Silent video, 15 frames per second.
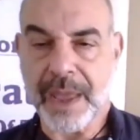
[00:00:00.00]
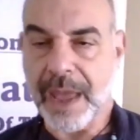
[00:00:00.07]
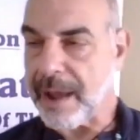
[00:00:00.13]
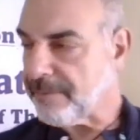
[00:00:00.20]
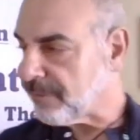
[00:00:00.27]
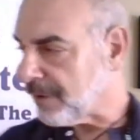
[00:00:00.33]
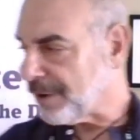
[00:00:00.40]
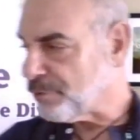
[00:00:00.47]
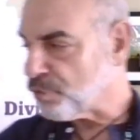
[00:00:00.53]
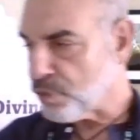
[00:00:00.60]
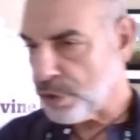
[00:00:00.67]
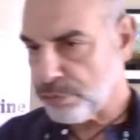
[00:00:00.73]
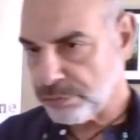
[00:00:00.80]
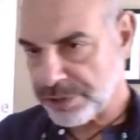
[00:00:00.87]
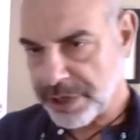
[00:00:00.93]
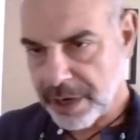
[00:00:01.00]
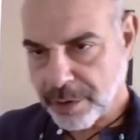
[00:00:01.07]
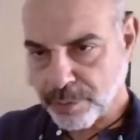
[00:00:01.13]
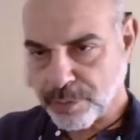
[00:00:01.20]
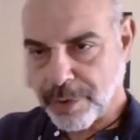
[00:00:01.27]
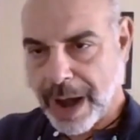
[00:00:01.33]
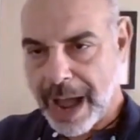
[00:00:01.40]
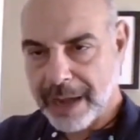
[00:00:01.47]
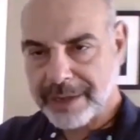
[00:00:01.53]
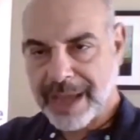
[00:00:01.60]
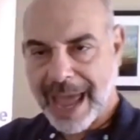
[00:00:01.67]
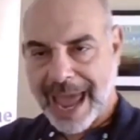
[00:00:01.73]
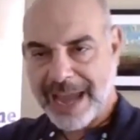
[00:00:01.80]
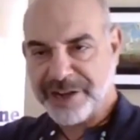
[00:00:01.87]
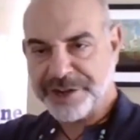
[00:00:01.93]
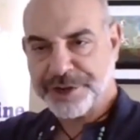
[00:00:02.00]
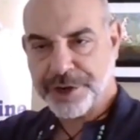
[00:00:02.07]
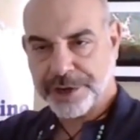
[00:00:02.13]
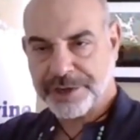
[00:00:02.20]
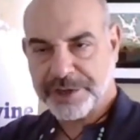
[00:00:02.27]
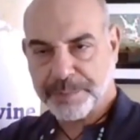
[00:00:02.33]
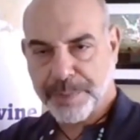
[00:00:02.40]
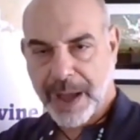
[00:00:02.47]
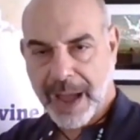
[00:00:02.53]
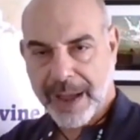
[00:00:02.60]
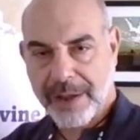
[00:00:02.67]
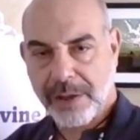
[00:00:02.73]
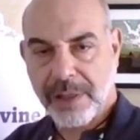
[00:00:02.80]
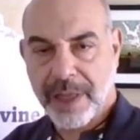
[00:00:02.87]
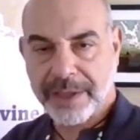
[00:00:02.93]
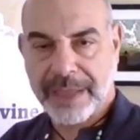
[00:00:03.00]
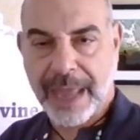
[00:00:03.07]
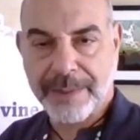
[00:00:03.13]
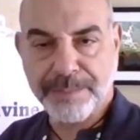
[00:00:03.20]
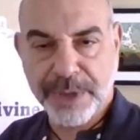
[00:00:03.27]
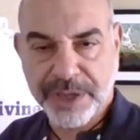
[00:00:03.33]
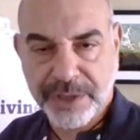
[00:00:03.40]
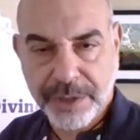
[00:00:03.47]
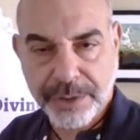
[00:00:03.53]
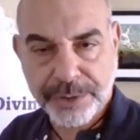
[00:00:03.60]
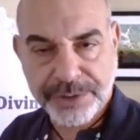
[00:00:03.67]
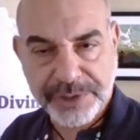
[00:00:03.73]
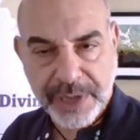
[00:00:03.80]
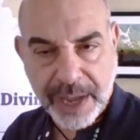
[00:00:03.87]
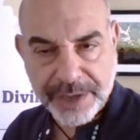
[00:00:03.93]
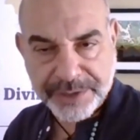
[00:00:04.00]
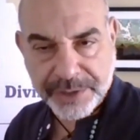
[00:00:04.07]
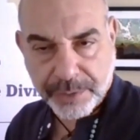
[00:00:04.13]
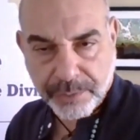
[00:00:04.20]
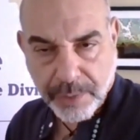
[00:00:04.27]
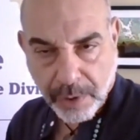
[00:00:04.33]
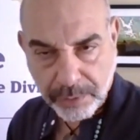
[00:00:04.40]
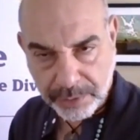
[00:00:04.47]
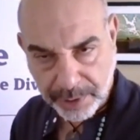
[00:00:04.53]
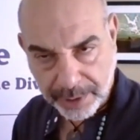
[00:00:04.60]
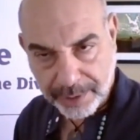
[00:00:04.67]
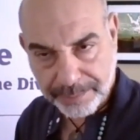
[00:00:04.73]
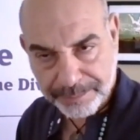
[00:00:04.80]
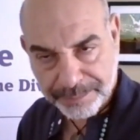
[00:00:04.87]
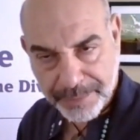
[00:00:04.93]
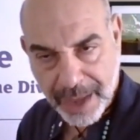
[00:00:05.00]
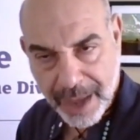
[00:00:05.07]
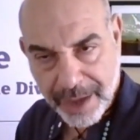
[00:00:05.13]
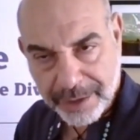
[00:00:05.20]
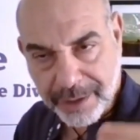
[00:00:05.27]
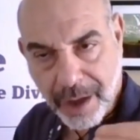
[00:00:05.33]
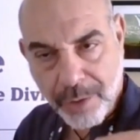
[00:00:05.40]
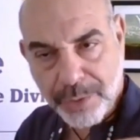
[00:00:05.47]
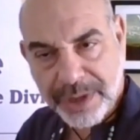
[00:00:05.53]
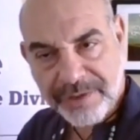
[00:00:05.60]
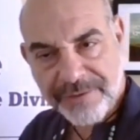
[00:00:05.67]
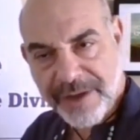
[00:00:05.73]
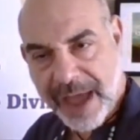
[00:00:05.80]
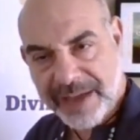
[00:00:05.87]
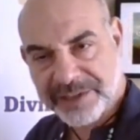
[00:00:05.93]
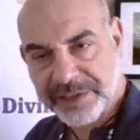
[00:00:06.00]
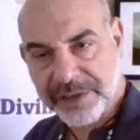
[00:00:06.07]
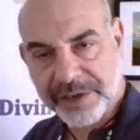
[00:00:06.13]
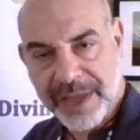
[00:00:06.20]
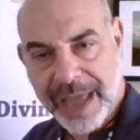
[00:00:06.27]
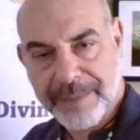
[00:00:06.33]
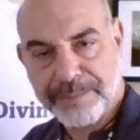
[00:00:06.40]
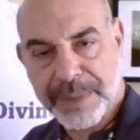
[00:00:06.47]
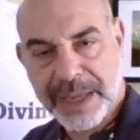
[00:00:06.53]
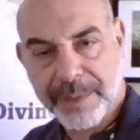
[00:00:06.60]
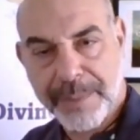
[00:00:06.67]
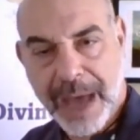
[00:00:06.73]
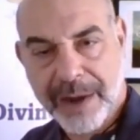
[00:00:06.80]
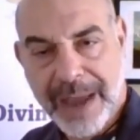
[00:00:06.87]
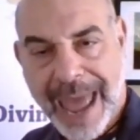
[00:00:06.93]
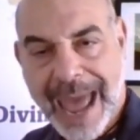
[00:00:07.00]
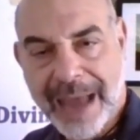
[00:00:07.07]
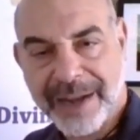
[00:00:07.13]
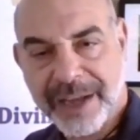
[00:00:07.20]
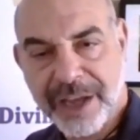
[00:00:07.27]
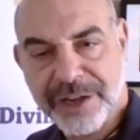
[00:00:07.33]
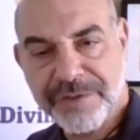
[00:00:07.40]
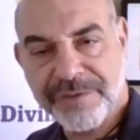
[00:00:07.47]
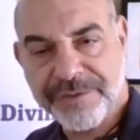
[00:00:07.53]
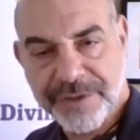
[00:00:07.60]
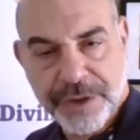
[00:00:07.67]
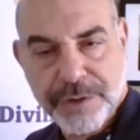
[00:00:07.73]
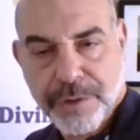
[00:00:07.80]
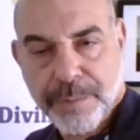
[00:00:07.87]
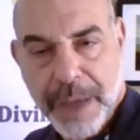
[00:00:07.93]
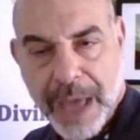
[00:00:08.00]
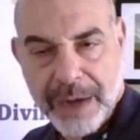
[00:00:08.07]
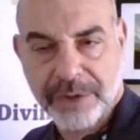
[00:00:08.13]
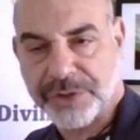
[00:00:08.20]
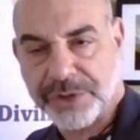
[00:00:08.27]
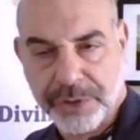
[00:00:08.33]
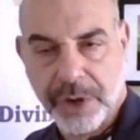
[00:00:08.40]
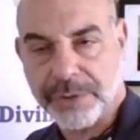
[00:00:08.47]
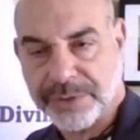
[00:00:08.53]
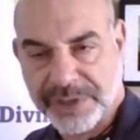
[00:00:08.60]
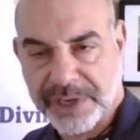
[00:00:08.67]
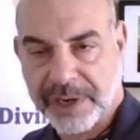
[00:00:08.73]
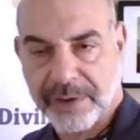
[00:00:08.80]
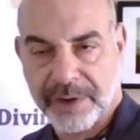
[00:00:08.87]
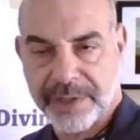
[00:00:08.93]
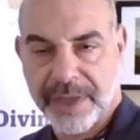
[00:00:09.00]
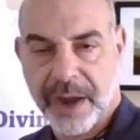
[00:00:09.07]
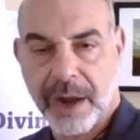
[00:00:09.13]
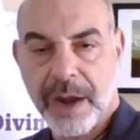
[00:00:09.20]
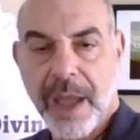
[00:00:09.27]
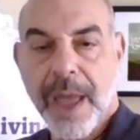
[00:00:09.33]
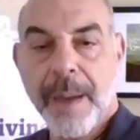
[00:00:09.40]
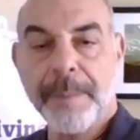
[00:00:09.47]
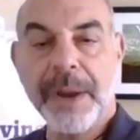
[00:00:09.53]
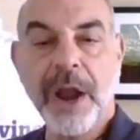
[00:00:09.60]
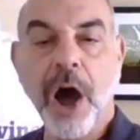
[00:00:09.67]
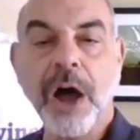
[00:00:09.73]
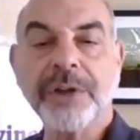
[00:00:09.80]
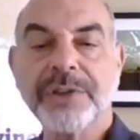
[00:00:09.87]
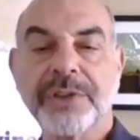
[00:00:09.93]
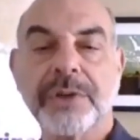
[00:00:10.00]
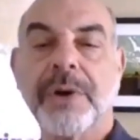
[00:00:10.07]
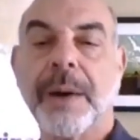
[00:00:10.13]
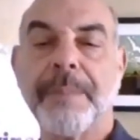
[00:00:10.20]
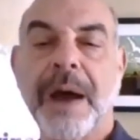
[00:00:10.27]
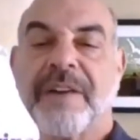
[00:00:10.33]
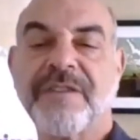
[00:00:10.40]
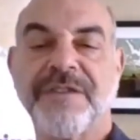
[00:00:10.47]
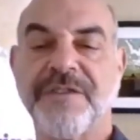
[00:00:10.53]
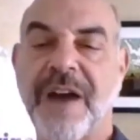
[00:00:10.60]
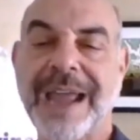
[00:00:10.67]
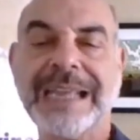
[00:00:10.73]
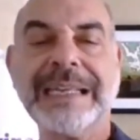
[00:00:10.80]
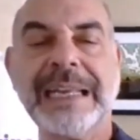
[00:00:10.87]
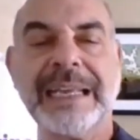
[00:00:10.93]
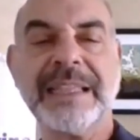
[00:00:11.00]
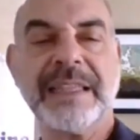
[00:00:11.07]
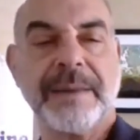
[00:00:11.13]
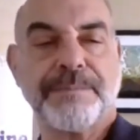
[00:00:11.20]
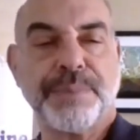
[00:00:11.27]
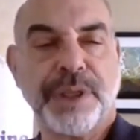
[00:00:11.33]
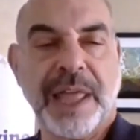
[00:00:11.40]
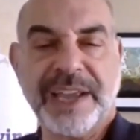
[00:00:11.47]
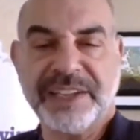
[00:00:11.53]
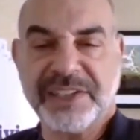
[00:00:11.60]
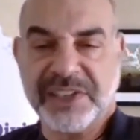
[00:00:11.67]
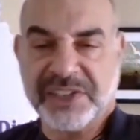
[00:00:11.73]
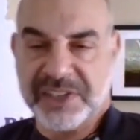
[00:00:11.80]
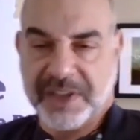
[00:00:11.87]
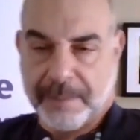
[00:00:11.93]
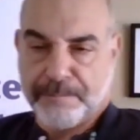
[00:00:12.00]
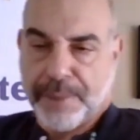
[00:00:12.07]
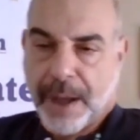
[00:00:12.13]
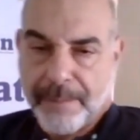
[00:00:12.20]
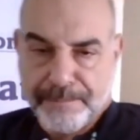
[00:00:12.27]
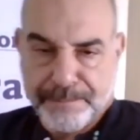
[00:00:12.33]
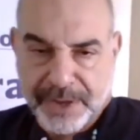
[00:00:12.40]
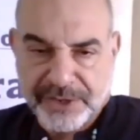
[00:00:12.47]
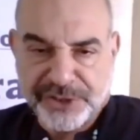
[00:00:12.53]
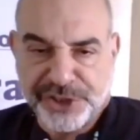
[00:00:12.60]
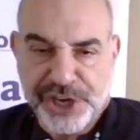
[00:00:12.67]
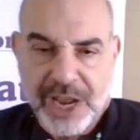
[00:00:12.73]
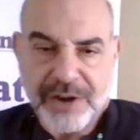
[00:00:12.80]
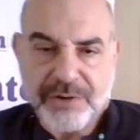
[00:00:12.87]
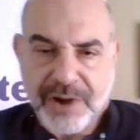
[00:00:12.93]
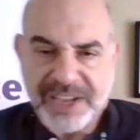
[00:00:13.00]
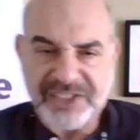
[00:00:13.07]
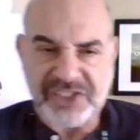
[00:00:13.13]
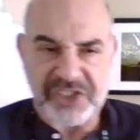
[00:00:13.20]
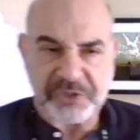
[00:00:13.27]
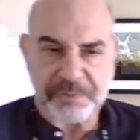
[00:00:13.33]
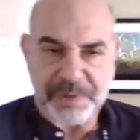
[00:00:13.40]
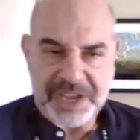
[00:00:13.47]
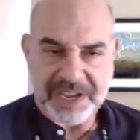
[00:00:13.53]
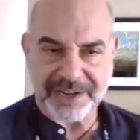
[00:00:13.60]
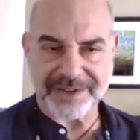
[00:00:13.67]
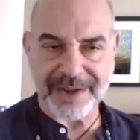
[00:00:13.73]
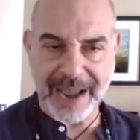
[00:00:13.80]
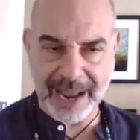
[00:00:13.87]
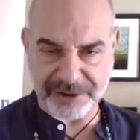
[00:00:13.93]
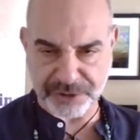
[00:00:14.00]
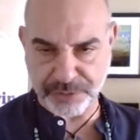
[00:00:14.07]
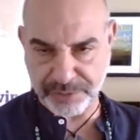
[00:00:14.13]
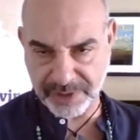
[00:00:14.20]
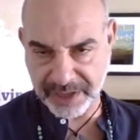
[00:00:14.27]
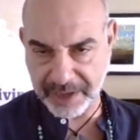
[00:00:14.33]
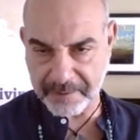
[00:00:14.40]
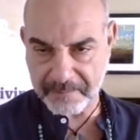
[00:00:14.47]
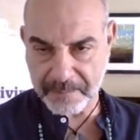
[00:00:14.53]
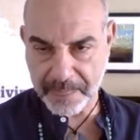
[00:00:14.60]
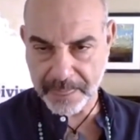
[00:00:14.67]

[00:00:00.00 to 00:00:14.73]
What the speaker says: every root, rock, and dirt pile can be used as a roller. Going faster can be about adding a few pedal strokes here or there, but also about finding the places to pump and generate speed naturally.